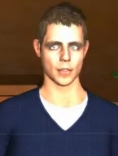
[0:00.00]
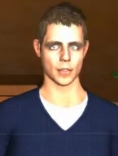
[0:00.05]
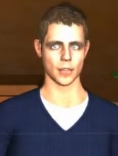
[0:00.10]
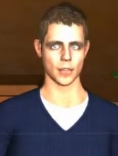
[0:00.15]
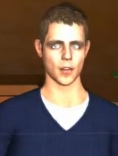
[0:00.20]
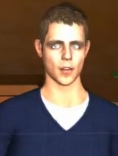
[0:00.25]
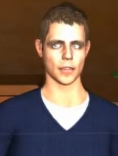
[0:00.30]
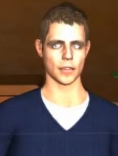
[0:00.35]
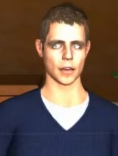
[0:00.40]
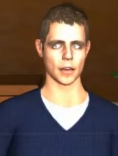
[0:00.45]

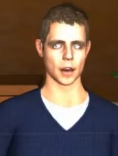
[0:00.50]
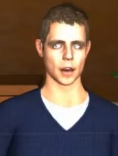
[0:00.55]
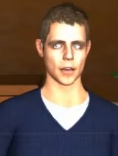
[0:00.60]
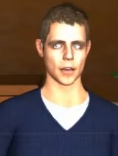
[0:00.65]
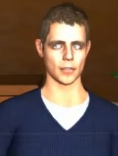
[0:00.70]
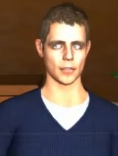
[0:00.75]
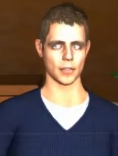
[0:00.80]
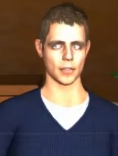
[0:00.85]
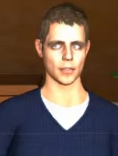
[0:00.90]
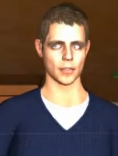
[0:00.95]
and a
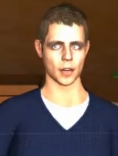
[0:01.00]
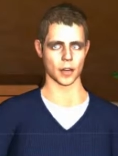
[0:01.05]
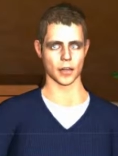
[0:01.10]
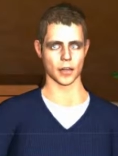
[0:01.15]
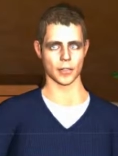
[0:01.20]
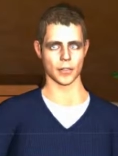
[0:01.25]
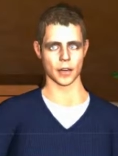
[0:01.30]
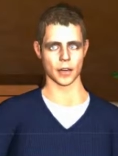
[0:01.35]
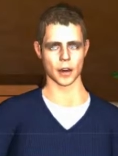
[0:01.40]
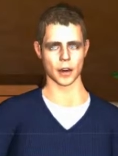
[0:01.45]
sign
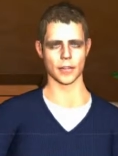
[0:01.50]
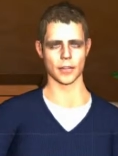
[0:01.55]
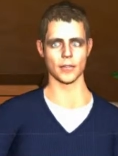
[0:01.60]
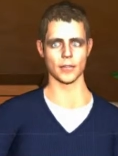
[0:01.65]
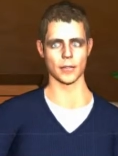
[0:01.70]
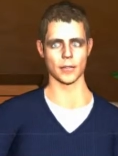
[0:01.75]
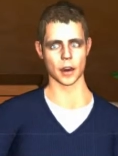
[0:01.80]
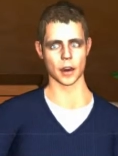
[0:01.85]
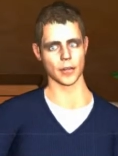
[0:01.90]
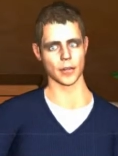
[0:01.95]

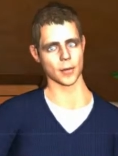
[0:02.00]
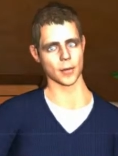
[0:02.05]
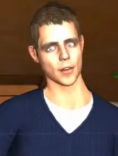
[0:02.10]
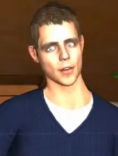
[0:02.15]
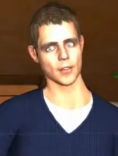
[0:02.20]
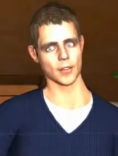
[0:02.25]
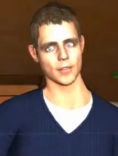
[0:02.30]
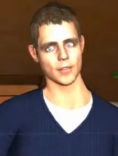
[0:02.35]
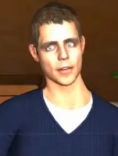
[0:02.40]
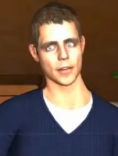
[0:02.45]
outside
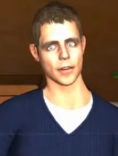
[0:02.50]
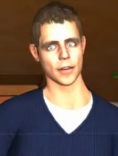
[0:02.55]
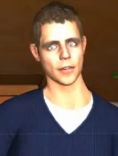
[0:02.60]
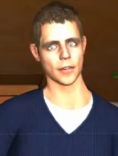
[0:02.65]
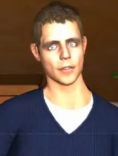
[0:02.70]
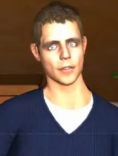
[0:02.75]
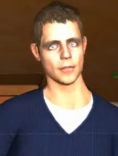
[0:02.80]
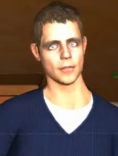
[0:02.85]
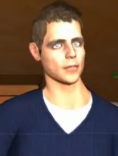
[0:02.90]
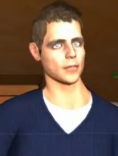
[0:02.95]
Boring
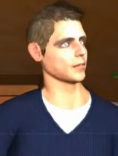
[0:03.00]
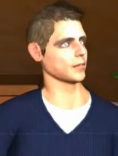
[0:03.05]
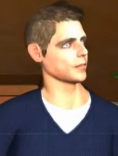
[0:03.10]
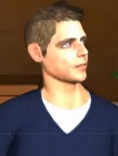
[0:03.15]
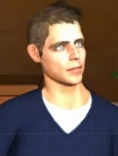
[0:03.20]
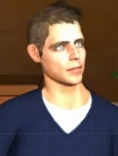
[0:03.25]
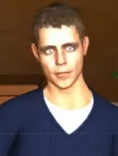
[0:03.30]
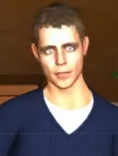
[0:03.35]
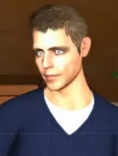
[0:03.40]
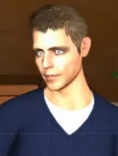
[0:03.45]
saying,
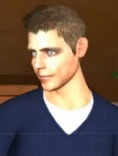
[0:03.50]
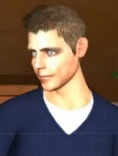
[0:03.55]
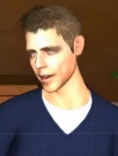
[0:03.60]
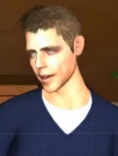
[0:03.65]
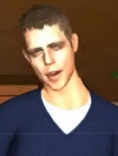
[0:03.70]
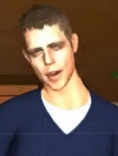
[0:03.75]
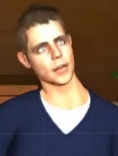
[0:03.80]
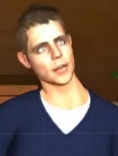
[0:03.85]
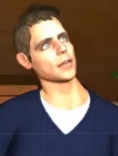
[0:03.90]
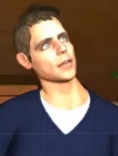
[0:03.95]

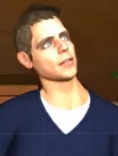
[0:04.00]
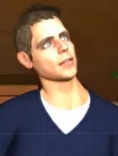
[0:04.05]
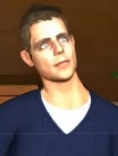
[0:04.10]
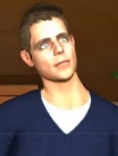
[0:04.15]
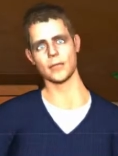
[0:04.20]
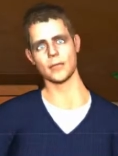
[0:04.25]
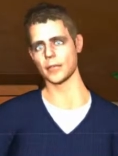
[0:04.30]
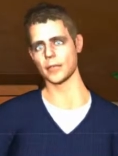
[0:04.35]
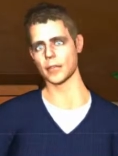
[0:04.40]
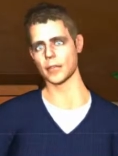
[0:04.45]
"Boring,
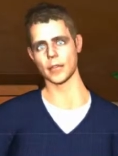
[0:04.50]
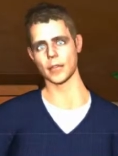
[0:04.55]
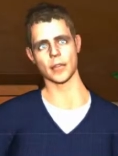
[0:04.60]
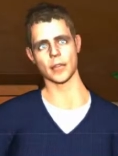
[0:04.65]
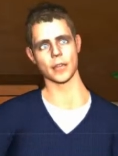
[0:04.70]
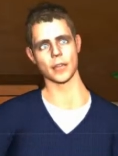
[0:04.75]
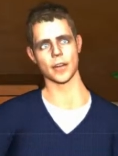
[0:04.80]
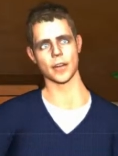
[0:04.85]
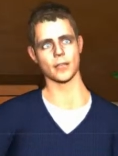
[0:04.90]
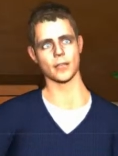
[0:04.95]

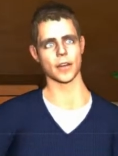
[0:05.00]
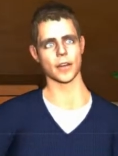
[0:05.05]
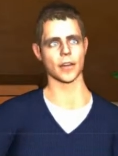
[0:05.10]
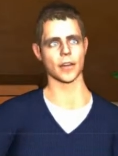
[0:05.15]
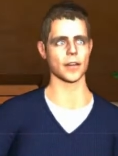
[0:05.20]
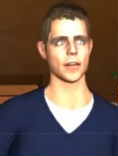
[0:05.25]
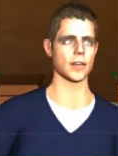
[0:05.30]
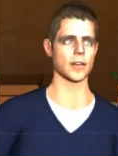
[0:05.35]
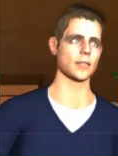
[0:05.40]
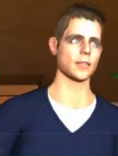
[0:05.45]
twinned
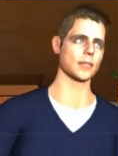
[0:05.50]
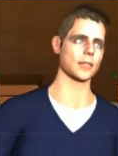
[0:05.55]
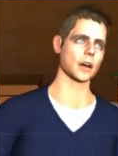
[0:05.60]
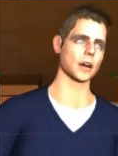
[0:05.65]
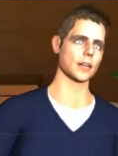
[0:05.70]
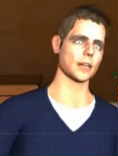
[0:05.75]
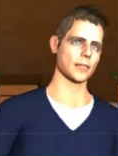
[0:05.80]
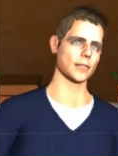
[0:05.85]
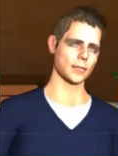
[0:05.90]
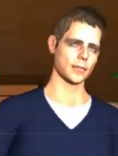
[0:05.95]
with
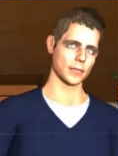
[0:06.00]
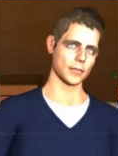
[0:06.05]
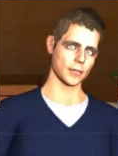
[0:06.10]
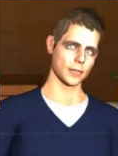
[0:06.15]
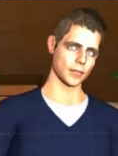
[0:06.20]
Dull."